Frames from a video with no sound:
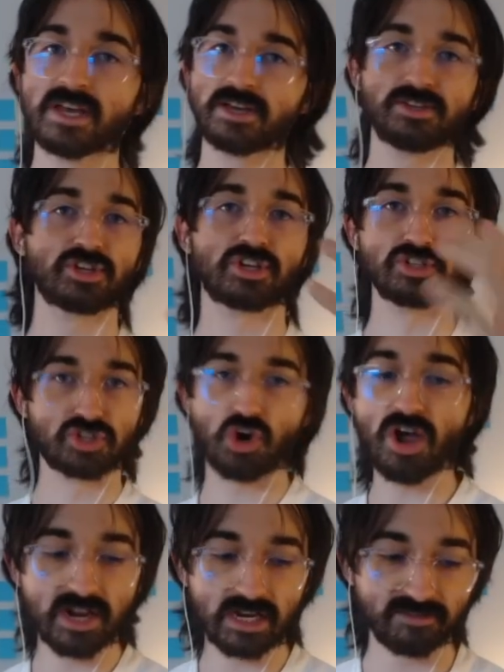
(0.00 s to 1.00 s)
You can
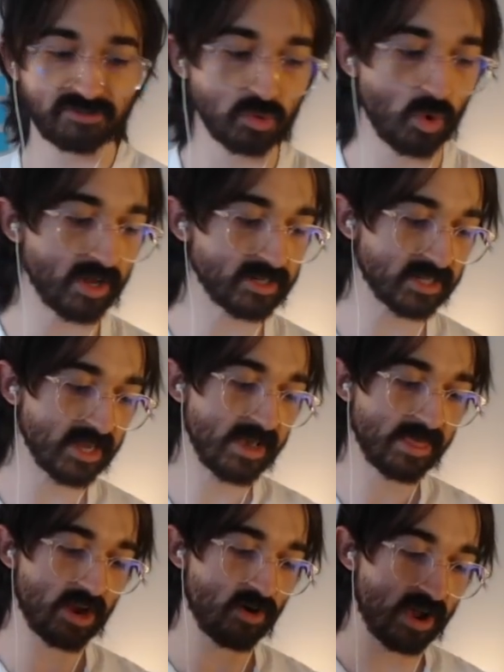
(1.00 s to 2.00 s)
join it if you want.
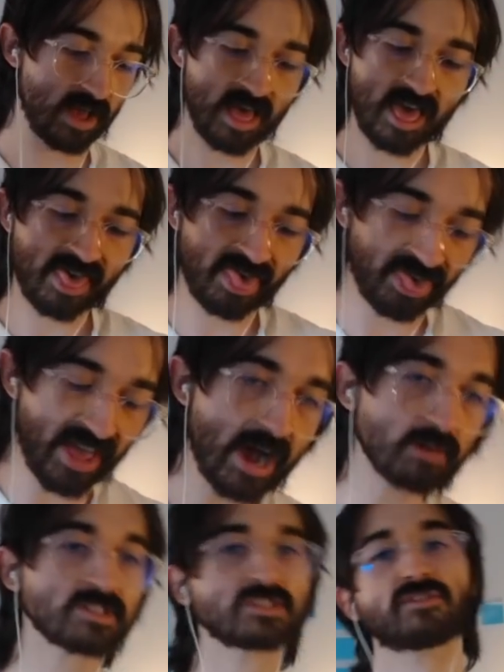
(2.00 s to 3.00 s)
There are
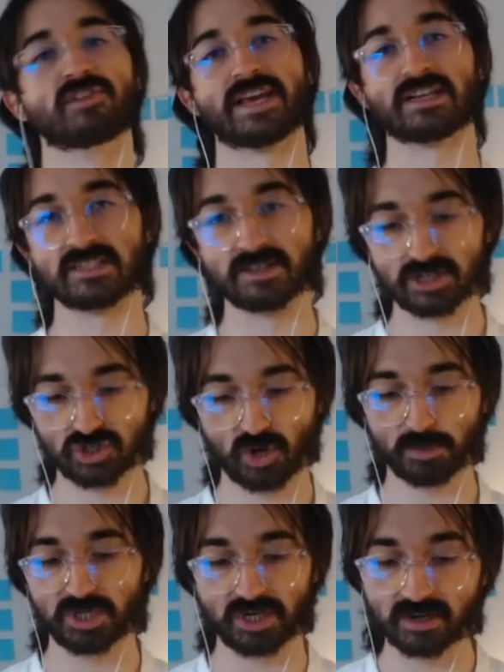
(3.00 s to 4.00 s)
thousands of links in the
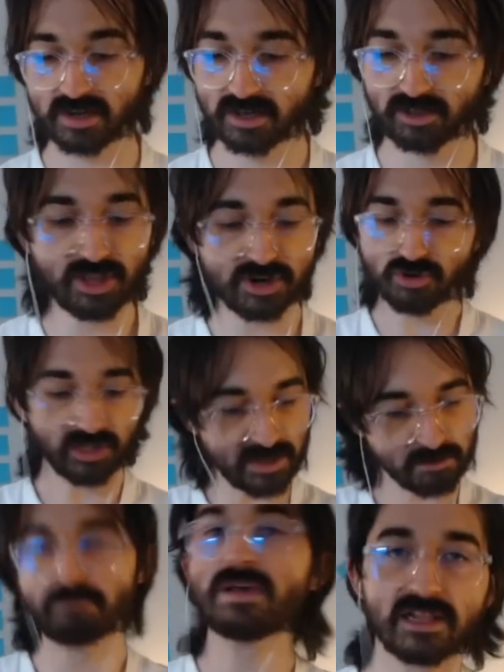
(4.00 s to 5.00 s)
description, literally
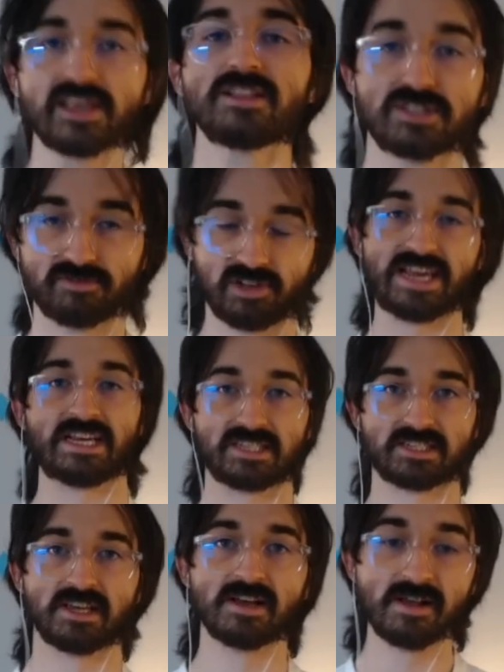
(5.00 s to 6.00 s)
millions of
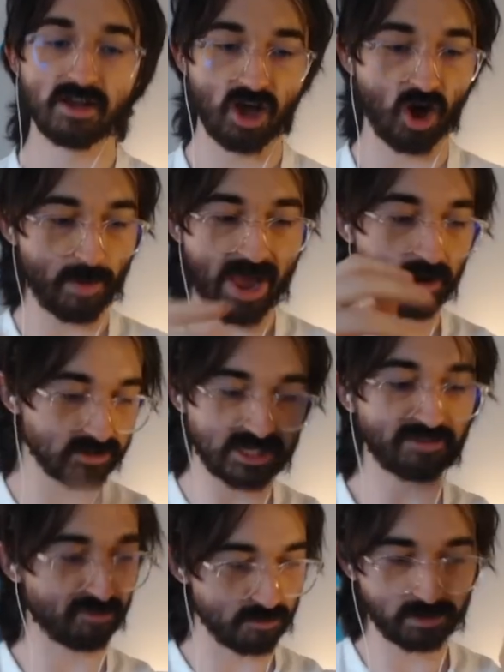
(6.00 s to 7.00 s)
links about
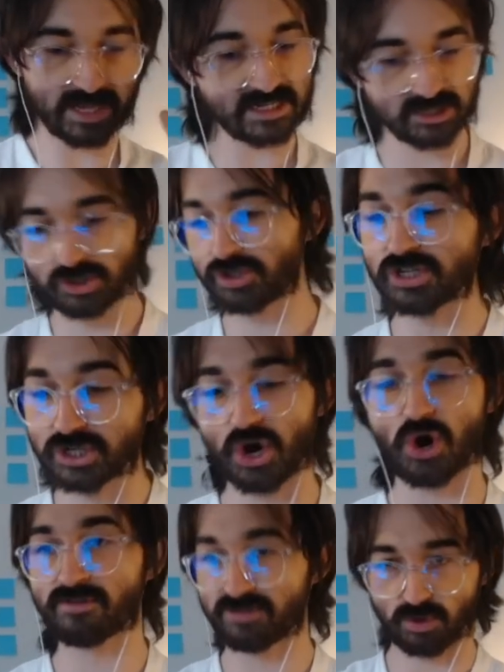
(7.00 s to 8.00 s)
different places you can go
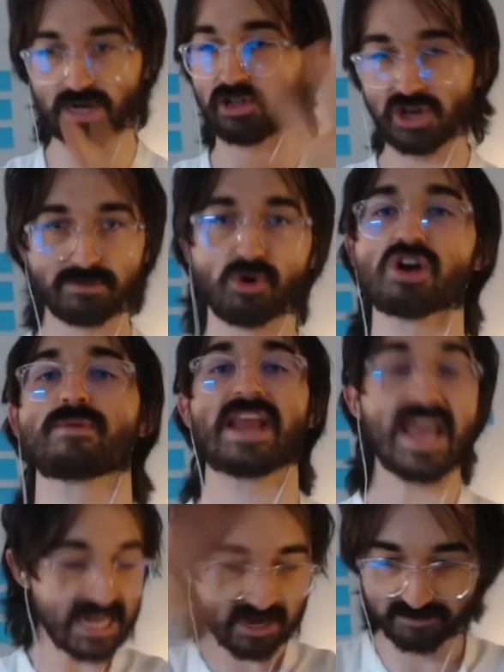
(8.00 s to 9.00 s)
if you want to learn more about
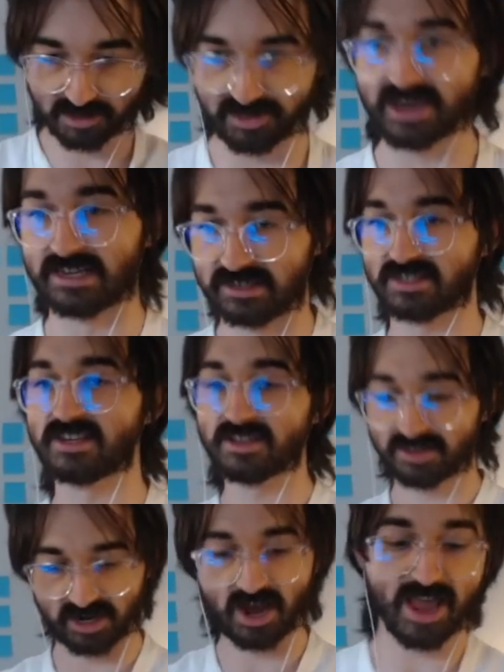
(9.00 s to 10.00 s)
any of the things
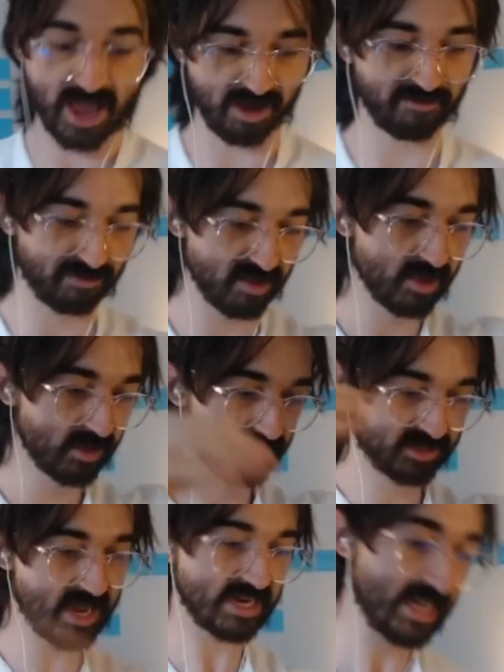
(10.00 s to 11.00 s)
that I have
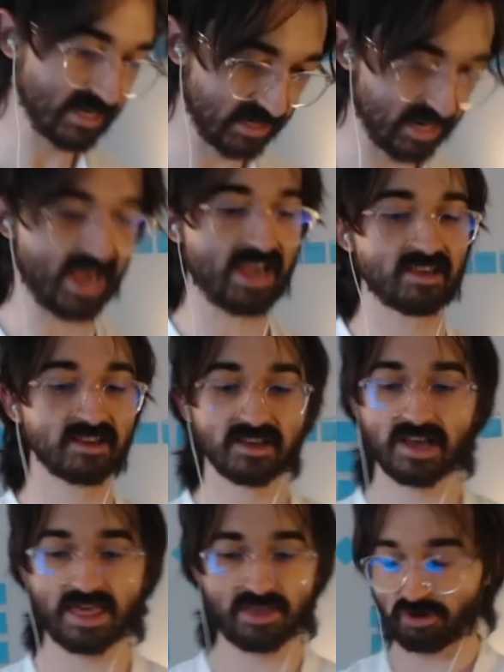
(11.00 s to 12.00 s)
said here today.
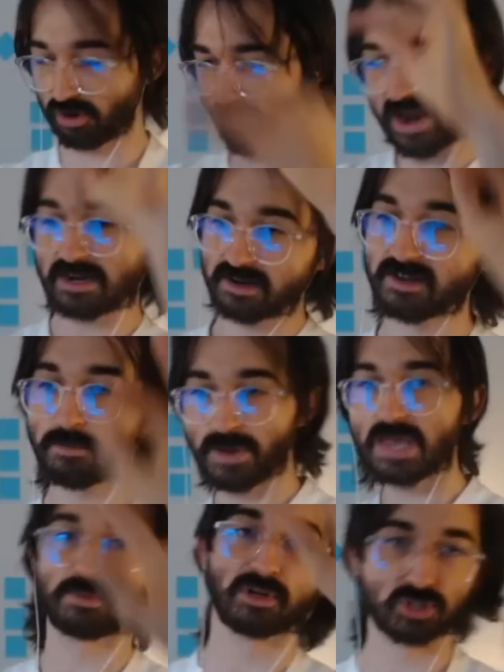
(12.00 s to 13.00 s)
And there are great
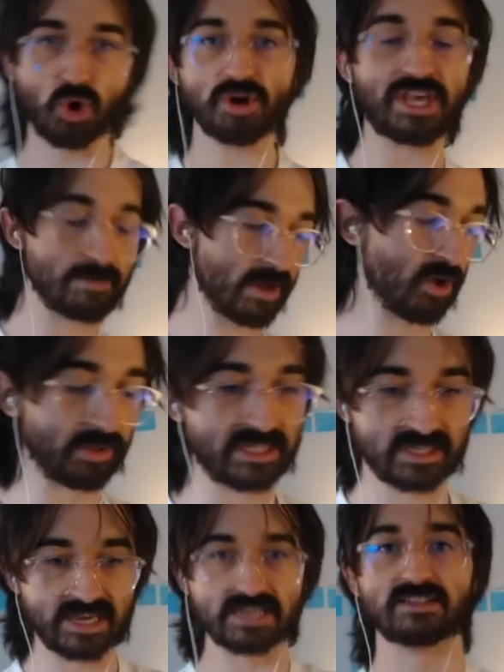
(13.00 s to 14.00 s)
people talking about all these
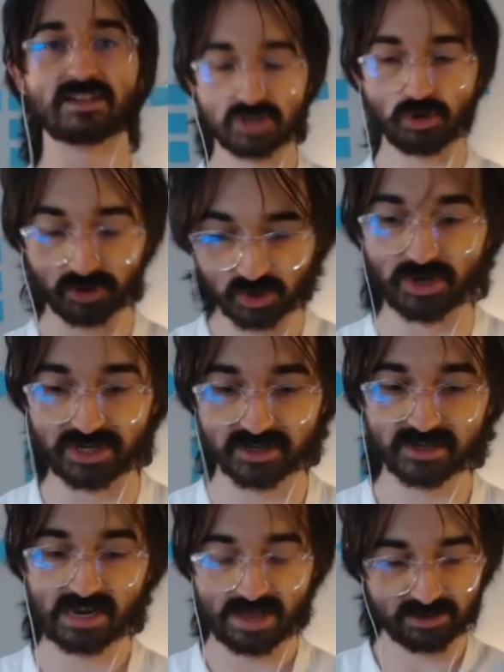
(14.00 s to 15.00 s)
things and it's all good.
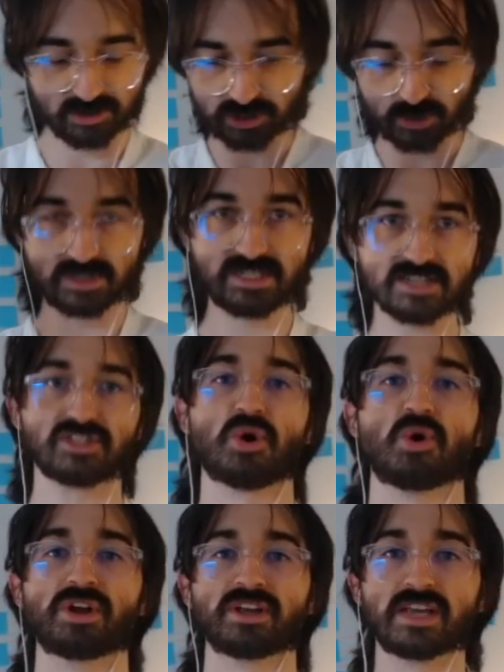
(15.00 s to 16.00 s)
And there's also a
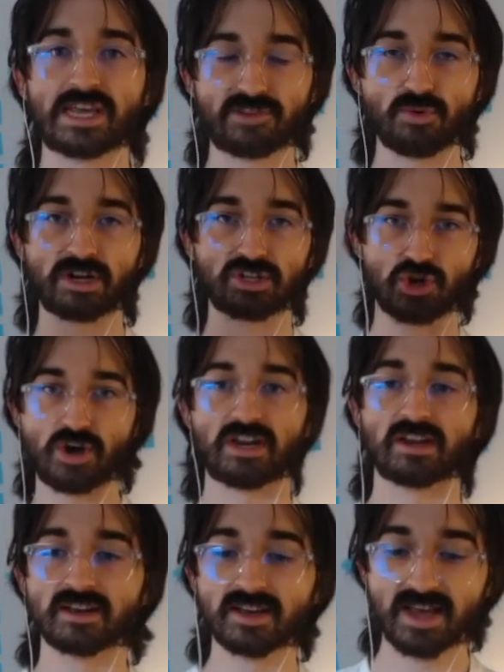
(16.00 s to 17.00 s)
Discord if you want to join
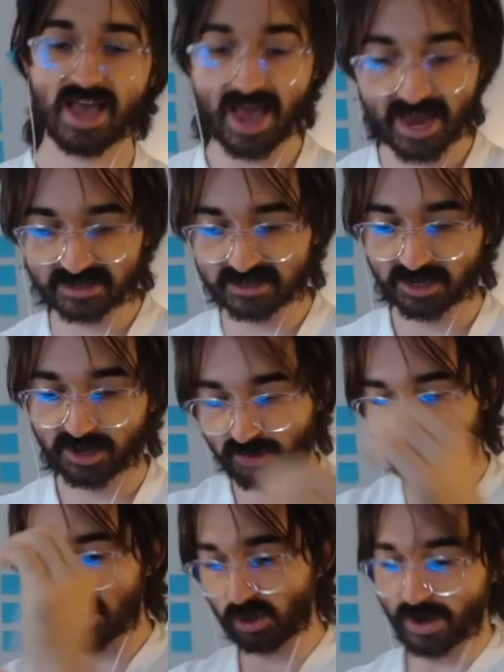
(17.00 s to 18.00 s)
it. And if you have
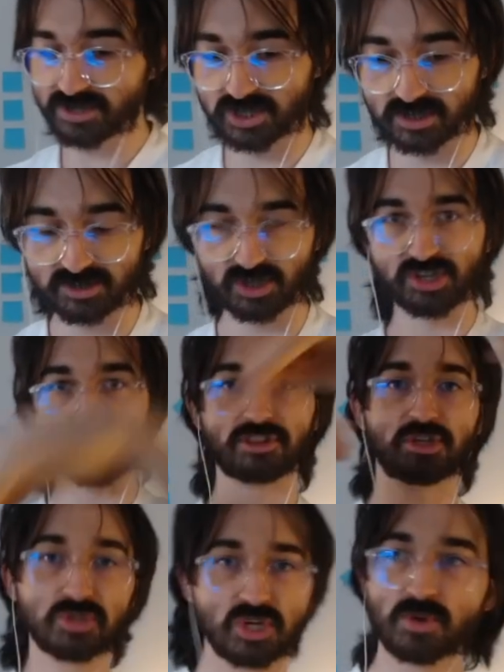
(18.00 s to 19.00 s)
any questions, you can go to the
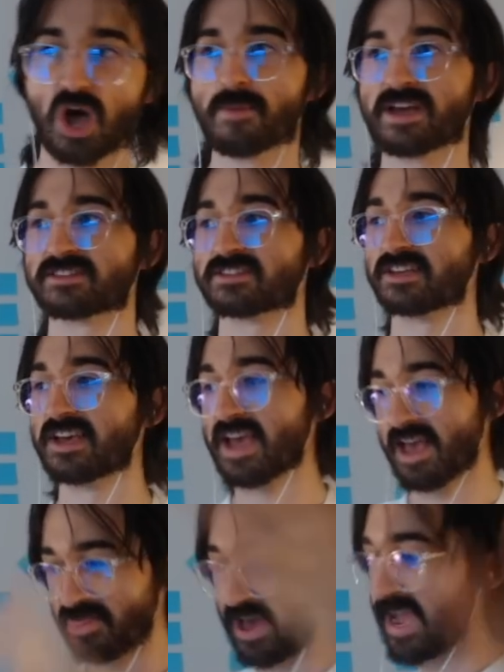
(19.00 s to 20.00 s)
YouTube comments
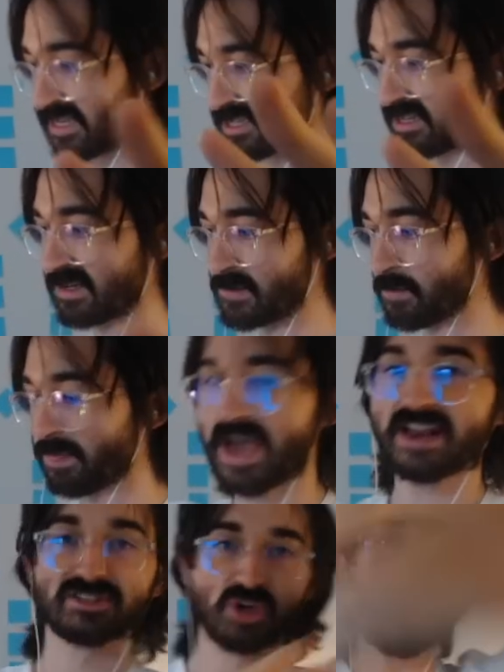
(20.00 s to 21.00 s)
and that
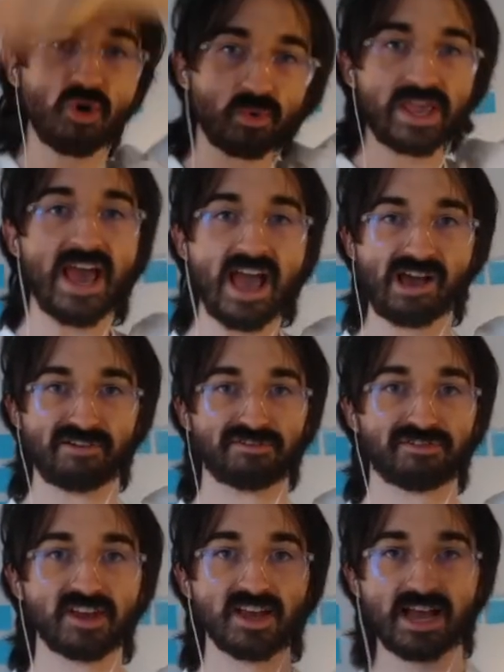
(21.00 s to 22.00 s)
is all we have.
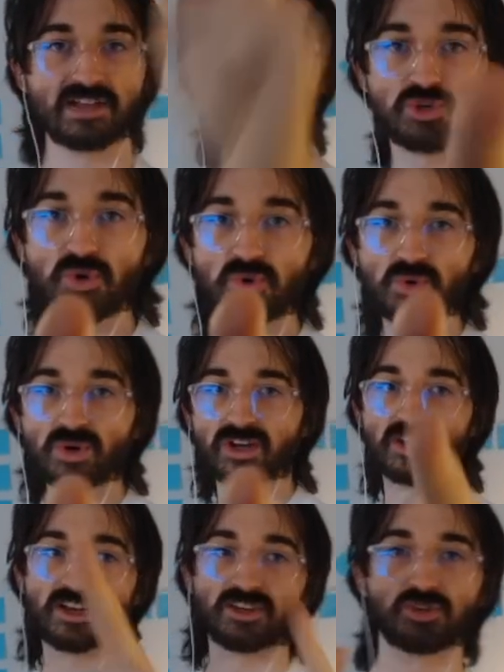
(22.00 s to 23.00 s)
And you
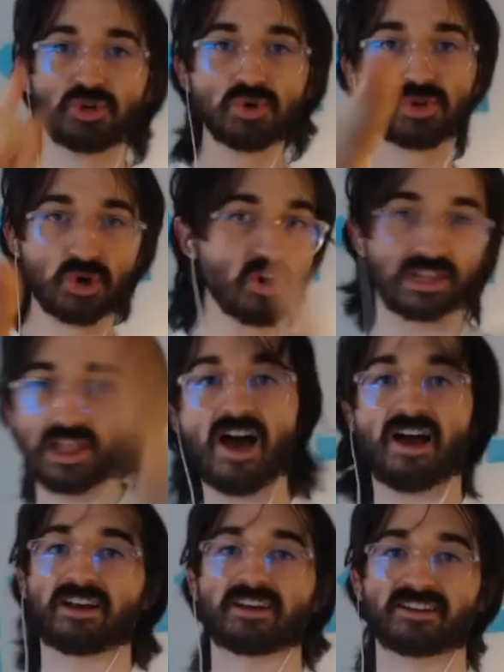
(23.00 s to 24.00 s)
good
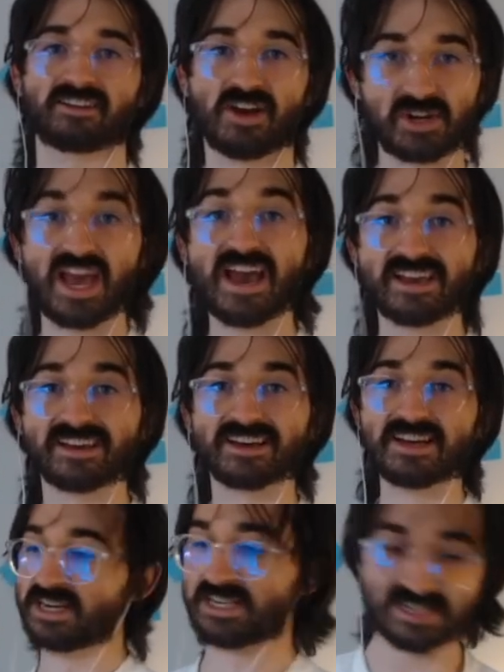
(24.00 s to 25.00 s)
luck, okay?
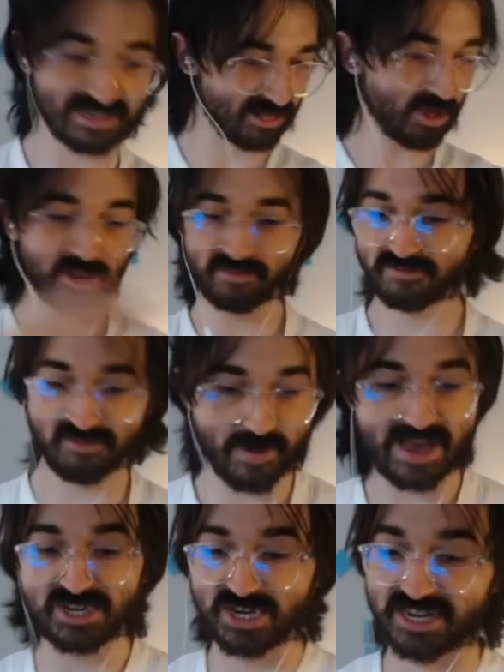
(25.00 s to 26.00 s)
Because there's a lot of
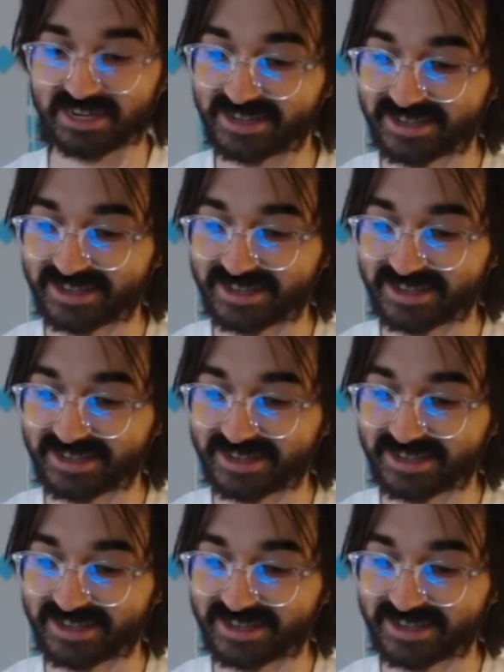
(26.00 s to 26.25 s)
information.